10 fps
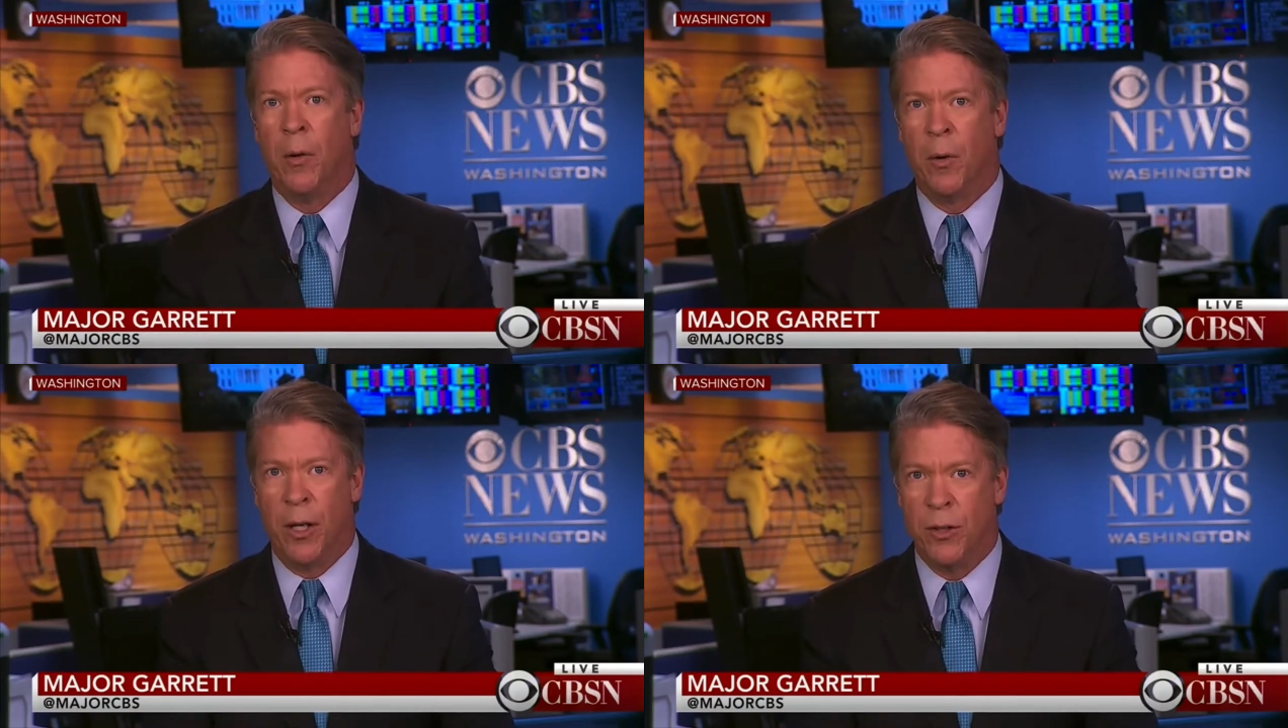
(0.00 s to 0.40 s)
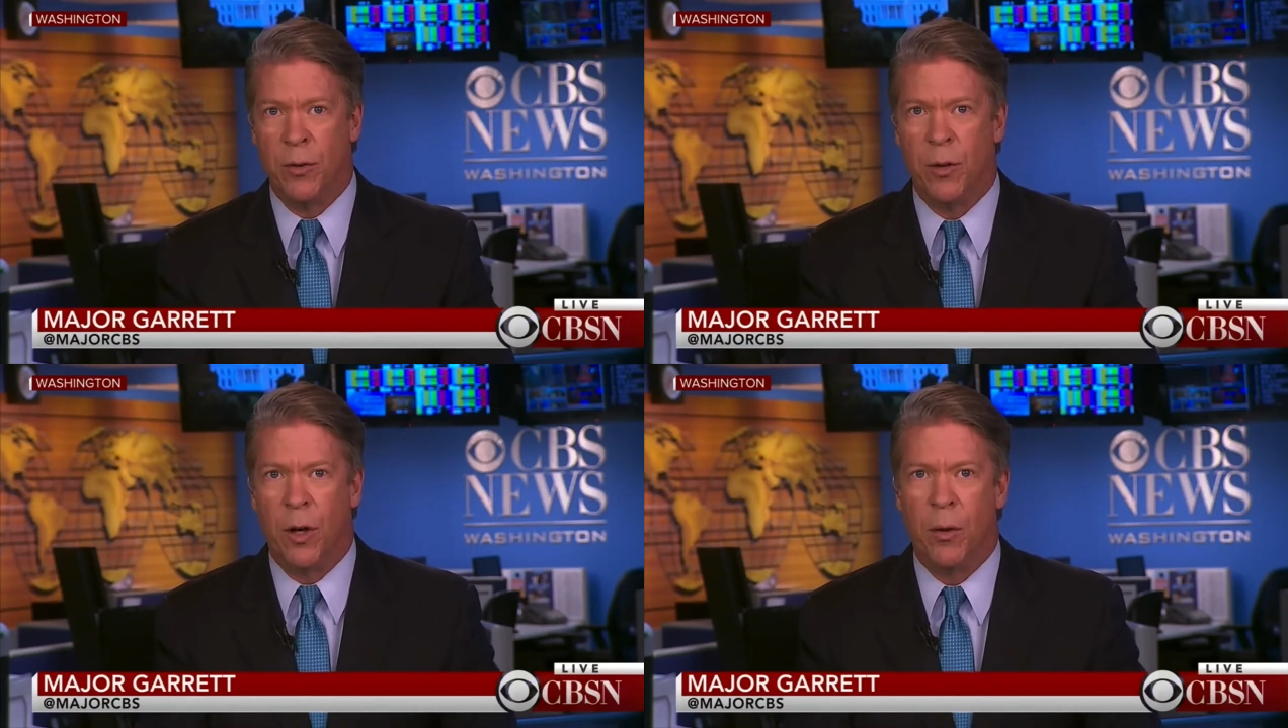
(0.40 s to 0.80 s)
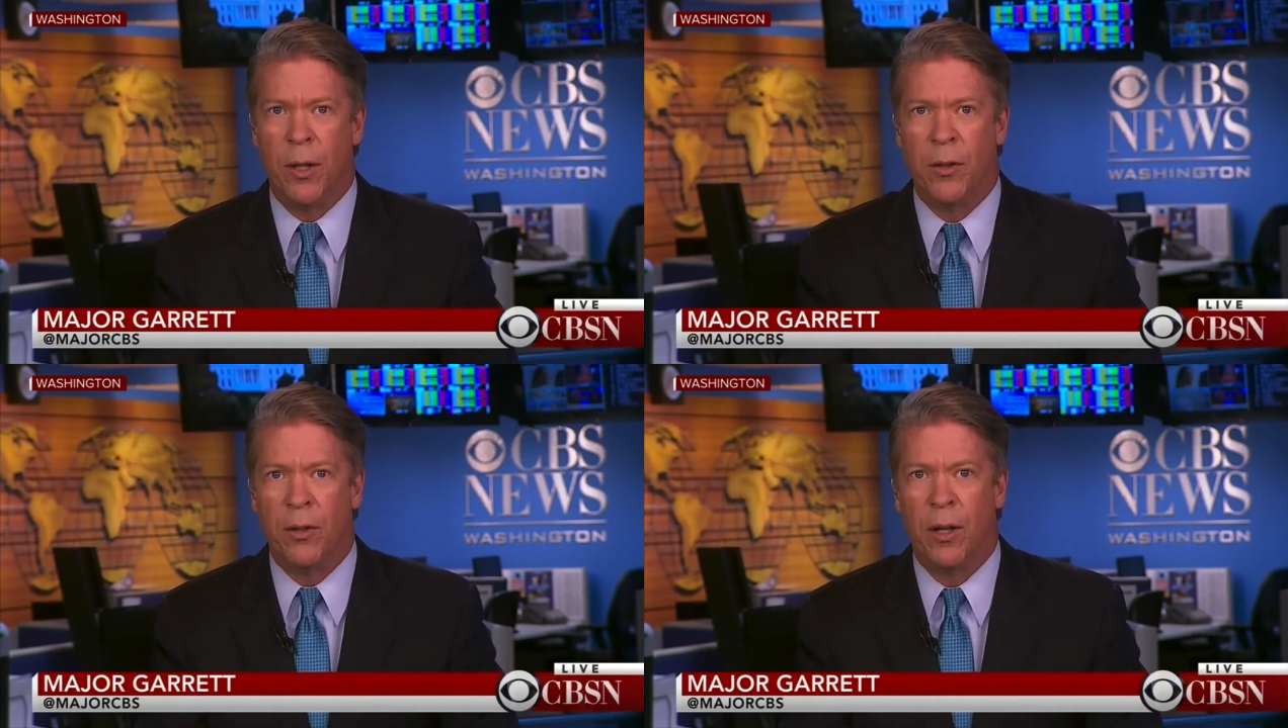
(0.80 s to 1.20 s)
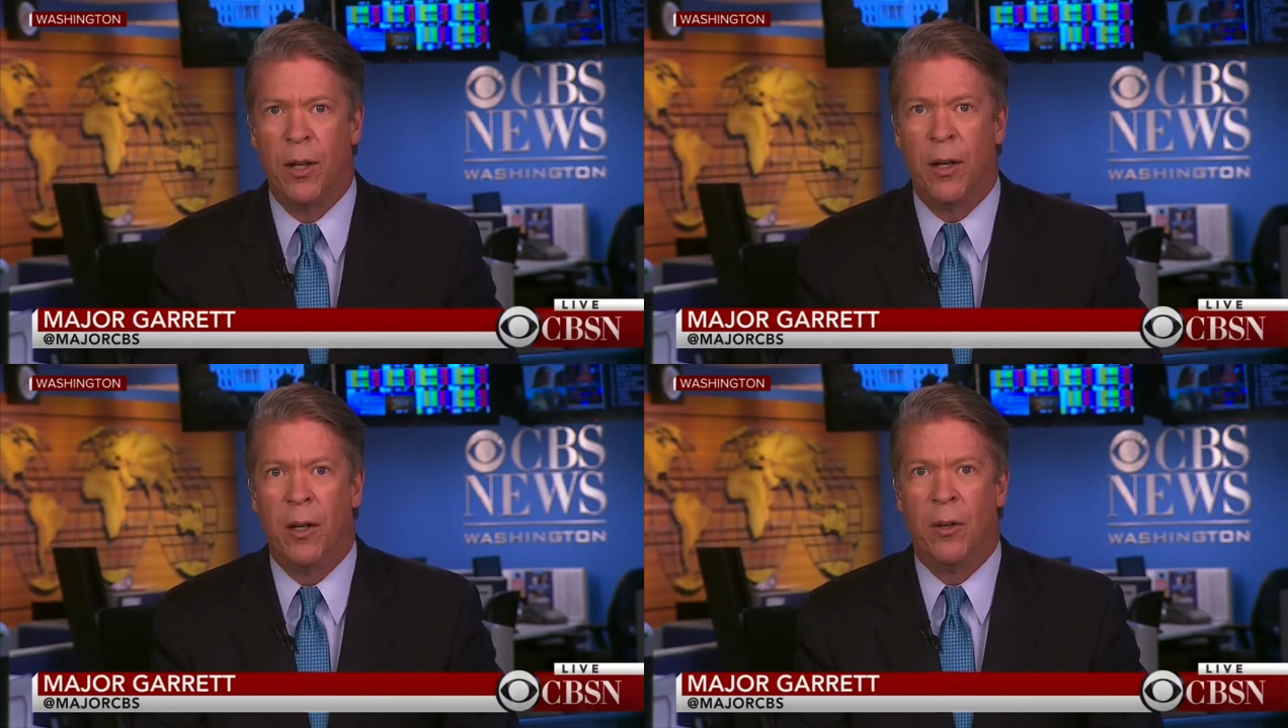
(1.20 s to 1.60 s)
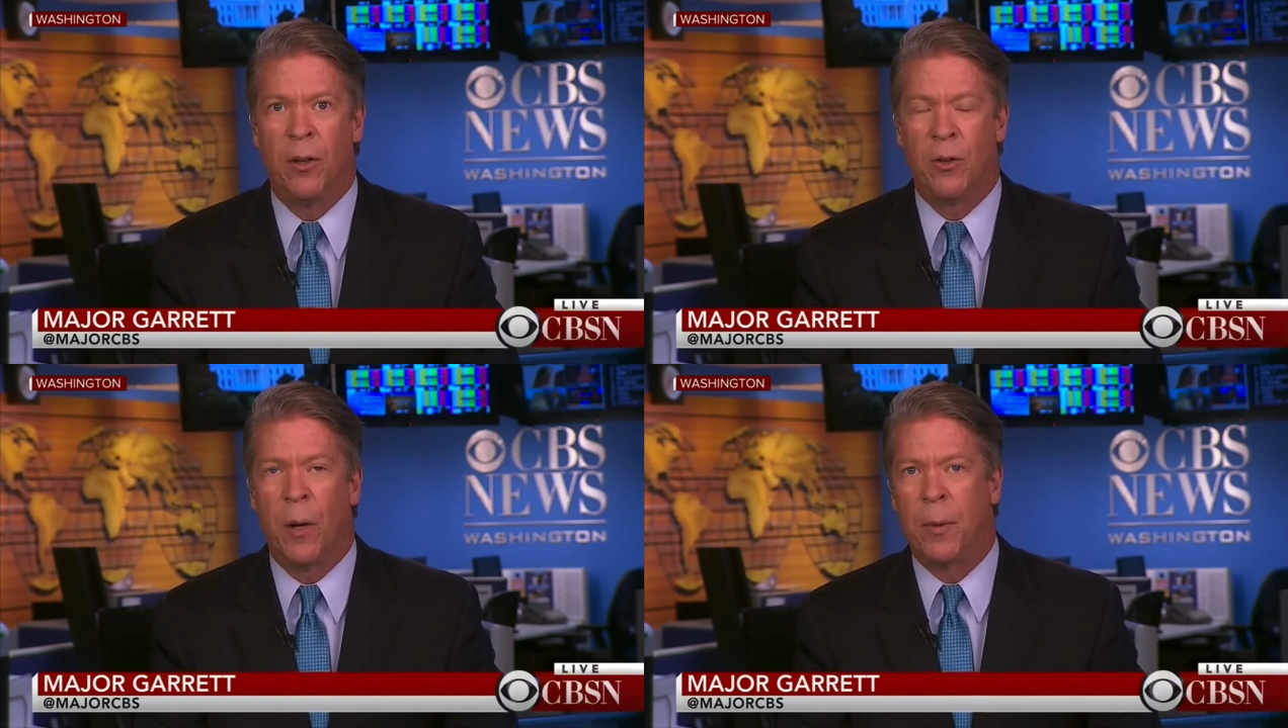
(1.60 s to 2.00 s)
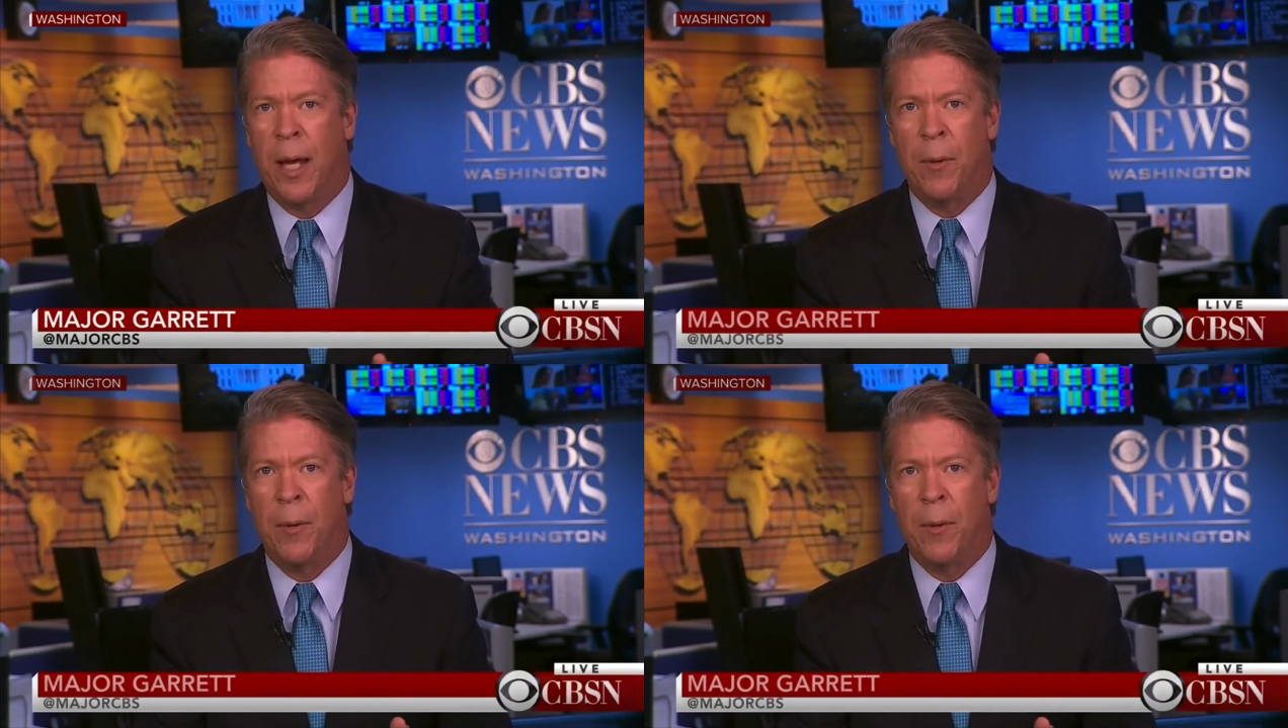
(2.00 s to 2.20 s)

What I do know is the Trump